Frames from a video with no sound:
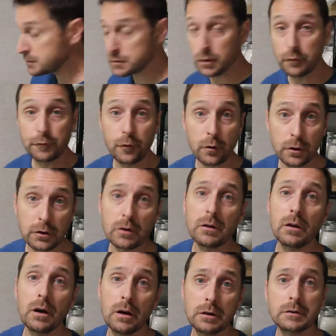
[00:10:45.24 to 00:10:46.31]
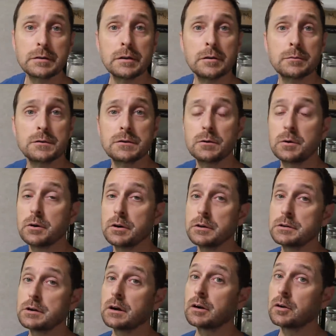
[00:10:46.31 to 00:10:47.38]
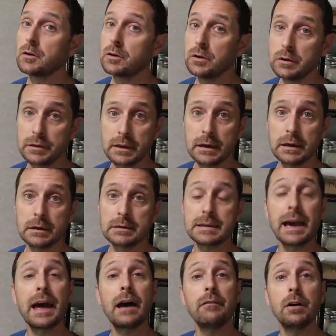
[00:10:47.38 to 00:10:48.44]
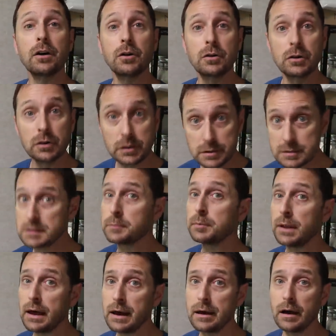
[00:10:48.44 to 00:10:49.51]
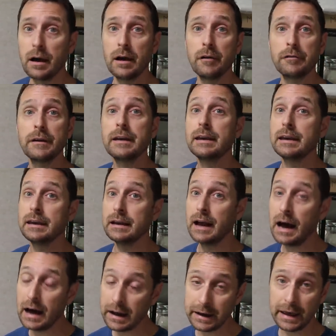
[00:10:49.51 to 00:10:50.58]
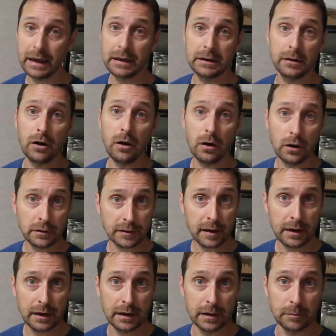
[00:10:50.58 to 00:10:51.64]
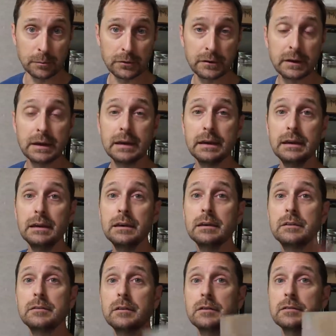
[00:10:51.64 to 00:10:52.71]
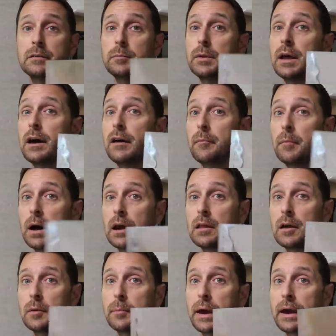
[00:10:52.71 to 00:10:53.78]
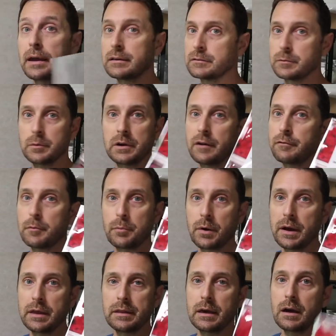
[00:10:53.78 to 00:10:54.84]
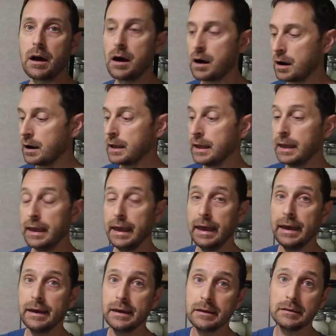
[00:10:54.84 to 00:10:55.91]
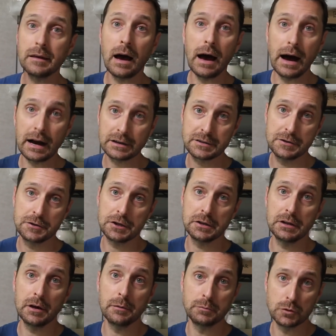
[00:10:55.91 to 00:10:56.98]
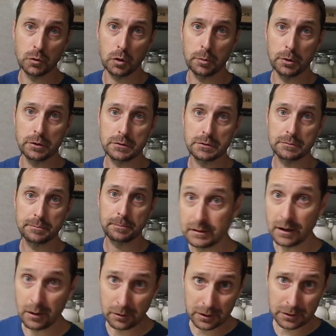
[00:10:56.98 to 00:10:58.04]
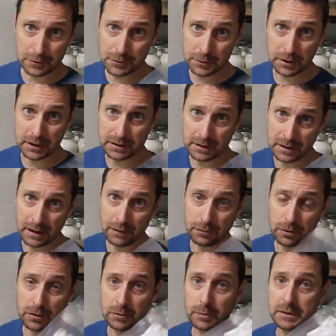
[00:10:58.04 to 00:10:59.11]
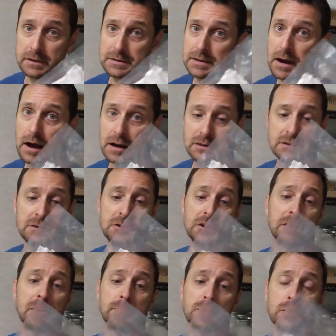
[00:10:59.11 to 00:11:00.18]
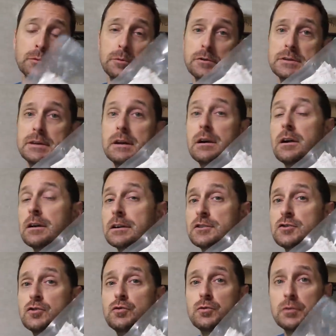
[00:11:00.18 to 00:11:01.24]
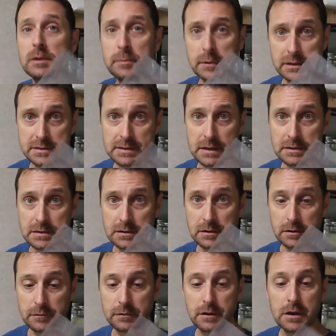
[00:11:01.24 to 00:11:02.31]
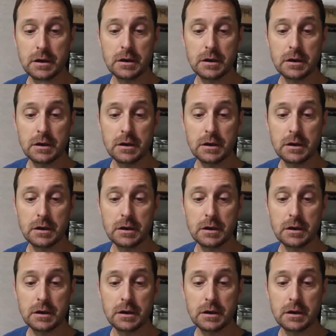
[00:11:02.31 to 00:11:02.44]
So for your long-term storage, a good thing to have a good supply of and on hand at all times is a supply of Mylar bags, whatever brand they are, and oxygen absorbers. Now a little trick that I've learned with these oxygen absorbers, they are extremely sensitive.